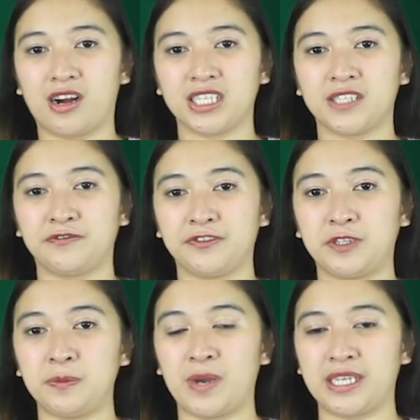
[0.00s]
costs
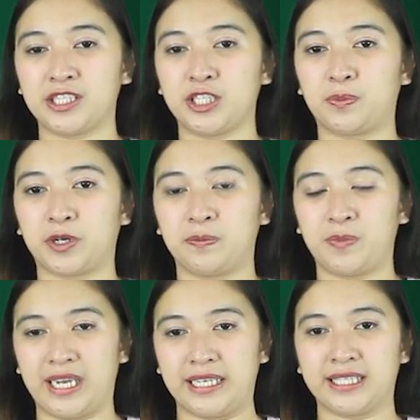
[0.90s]
50 pesos per
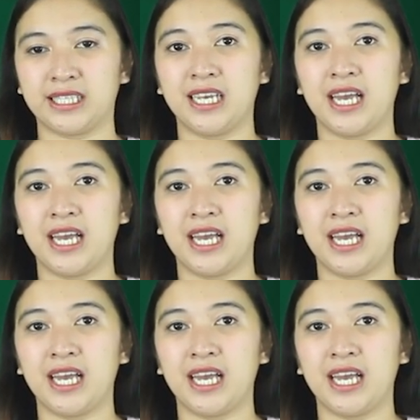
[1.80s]
piece.